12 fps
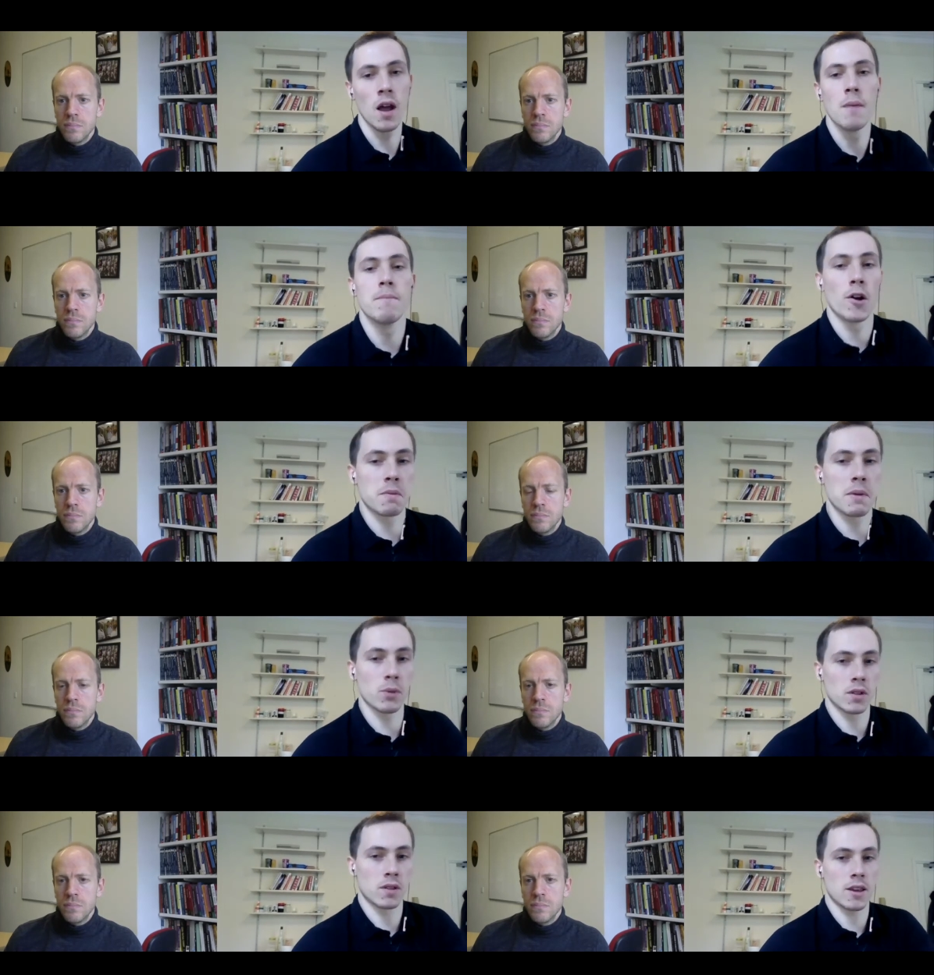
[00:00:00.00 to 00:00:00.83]
Speaker 1: Most people
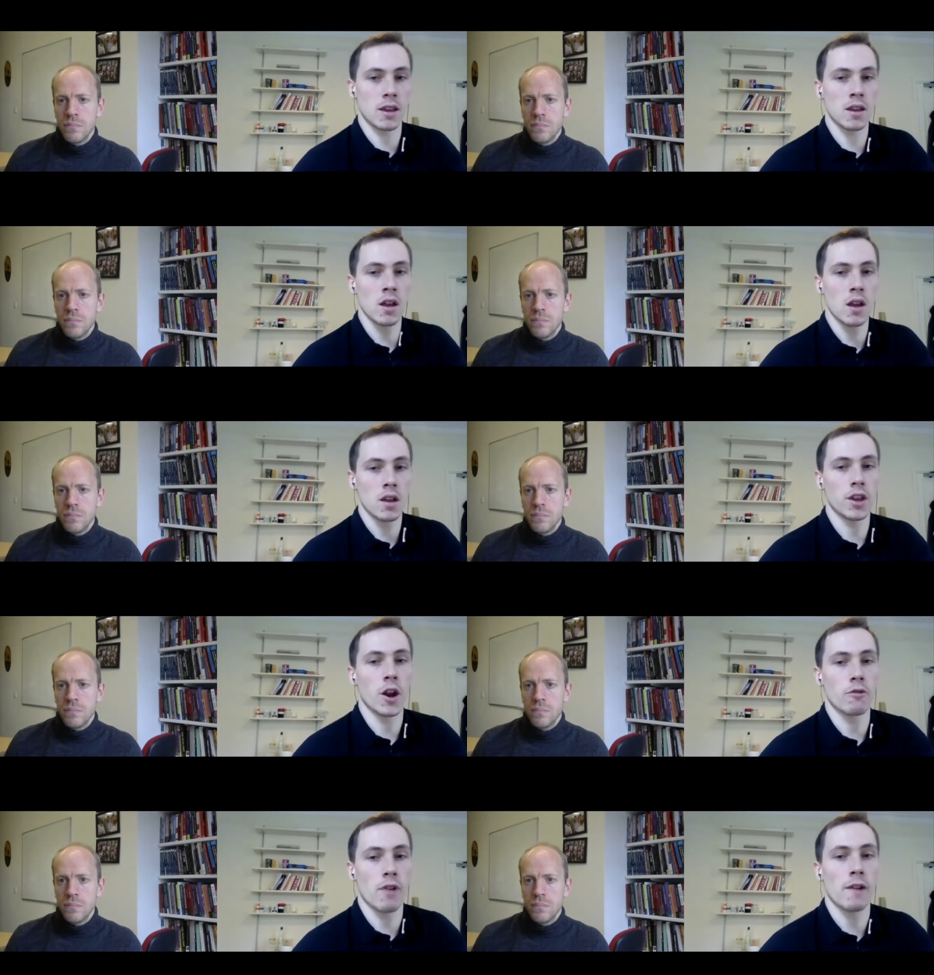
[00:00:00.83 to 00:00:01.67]
would see you
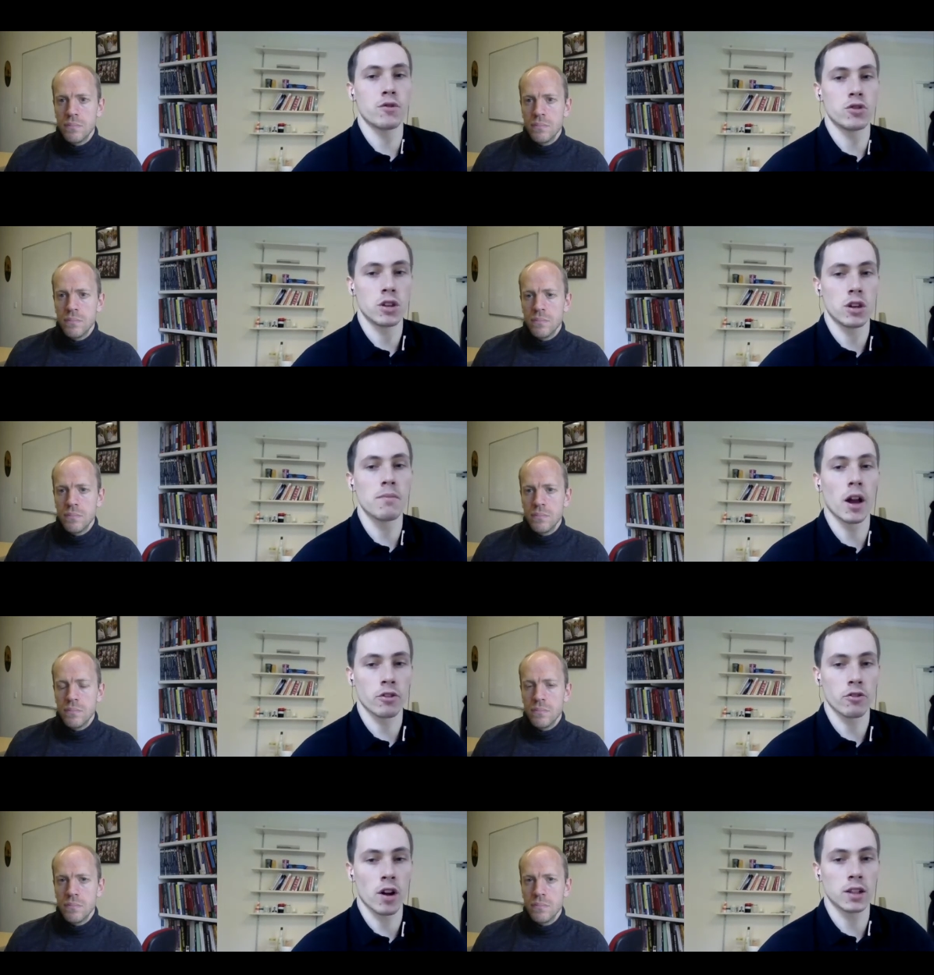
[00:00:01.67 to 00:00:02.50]
know refugee and
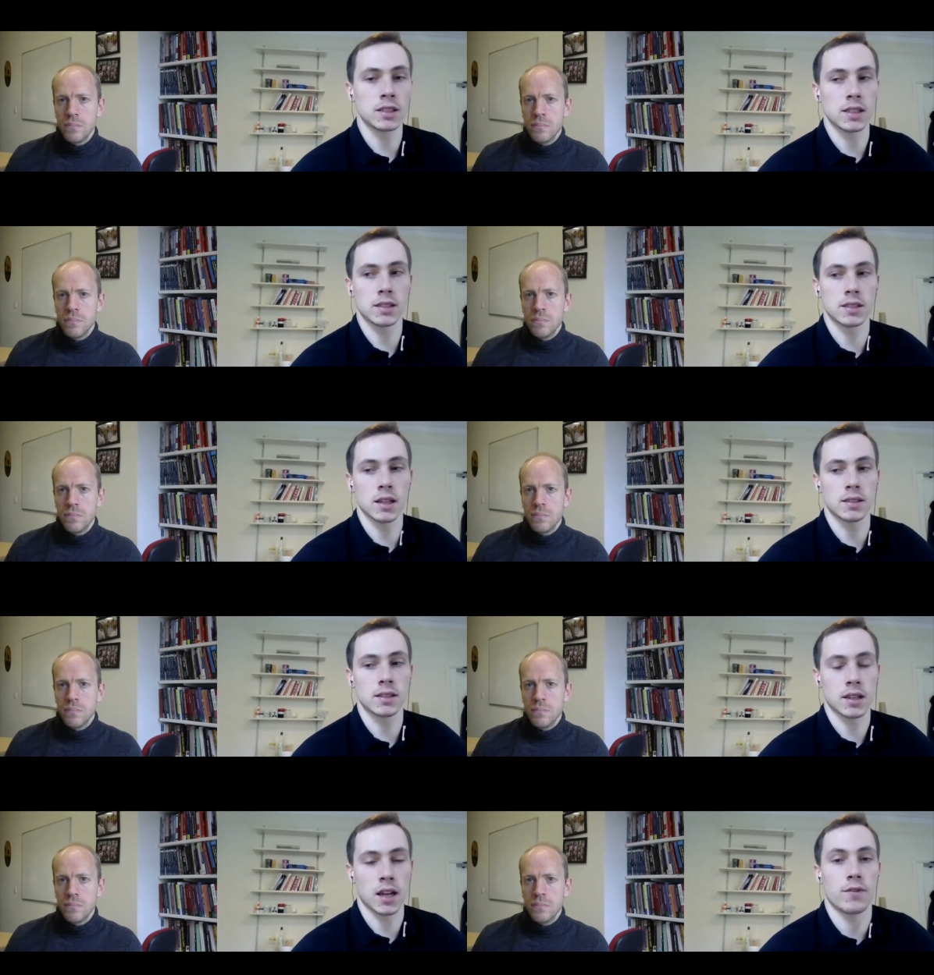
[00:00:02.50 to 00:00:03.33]
migrant crises as, as
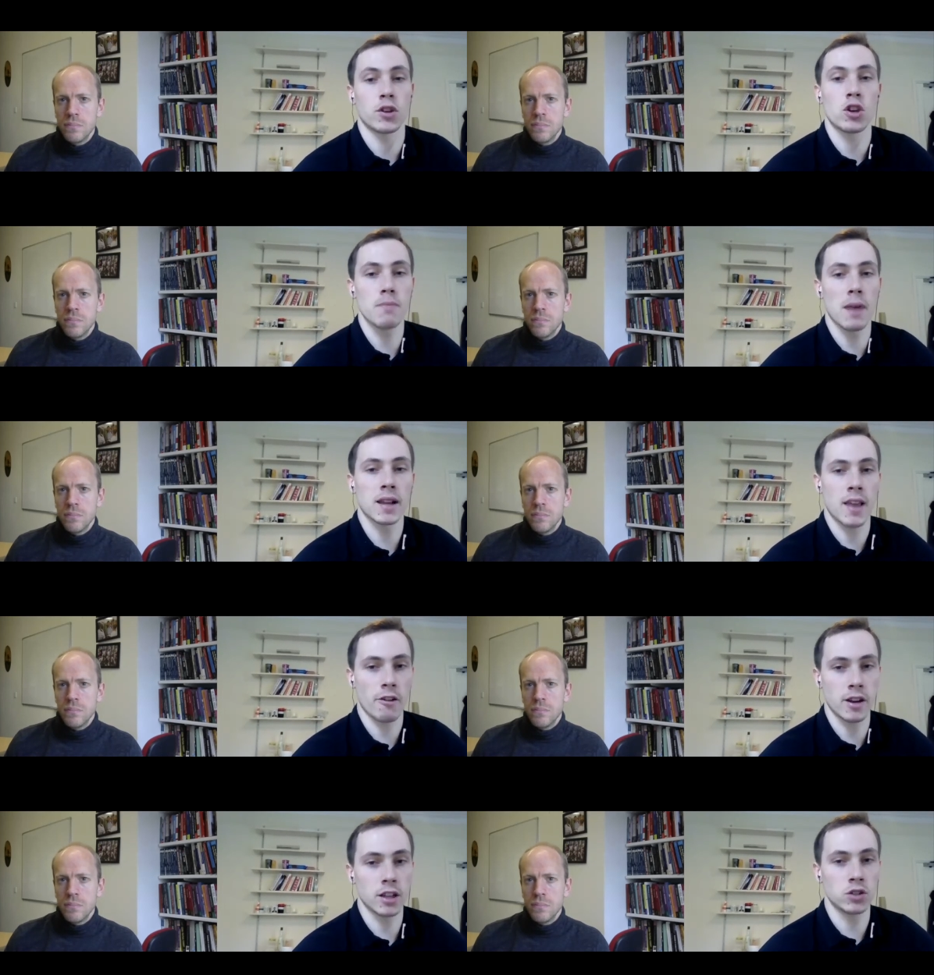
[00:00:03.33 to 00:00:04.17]
a kind of a
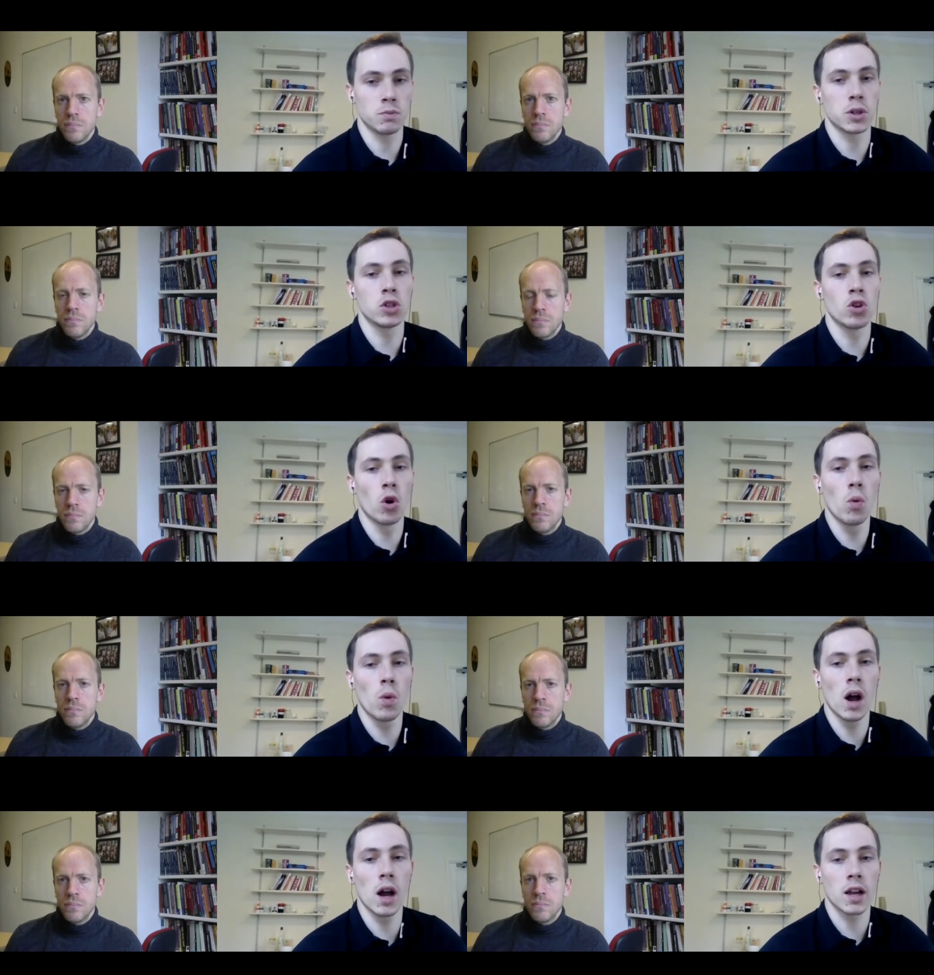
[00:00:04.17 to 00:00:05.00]
humanitarian issue but your
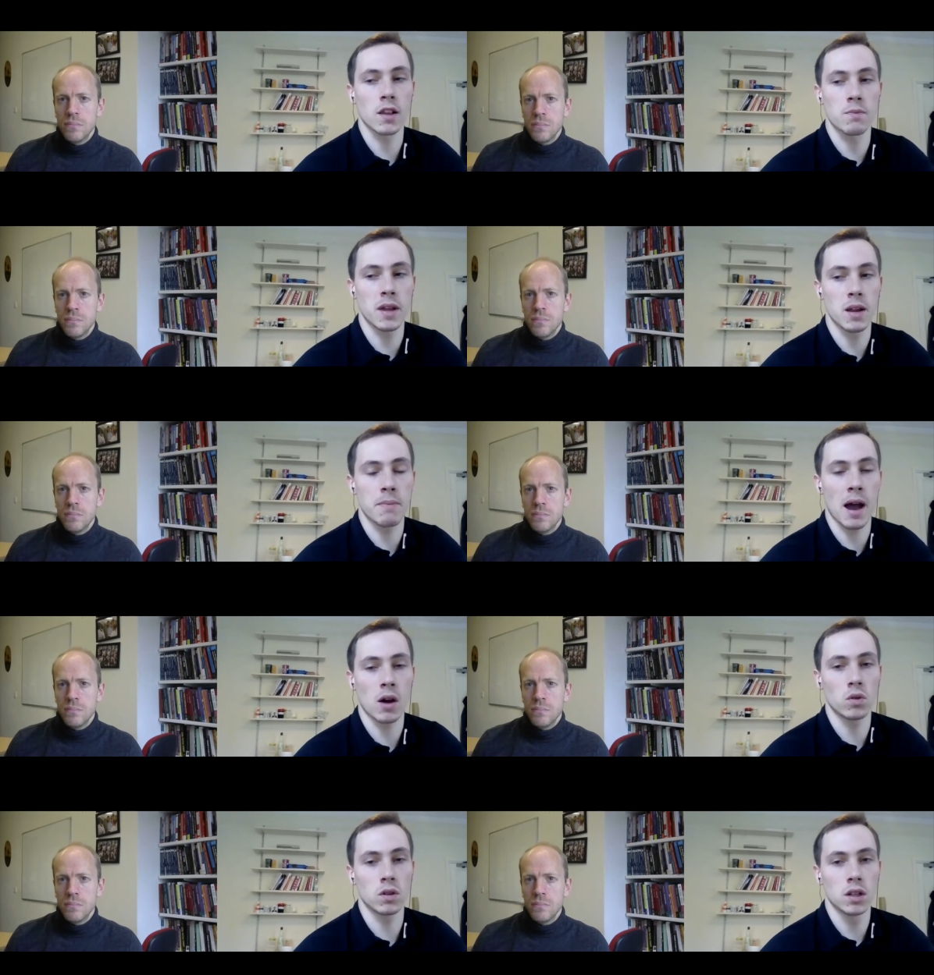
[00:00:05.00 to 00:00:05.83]
work has been about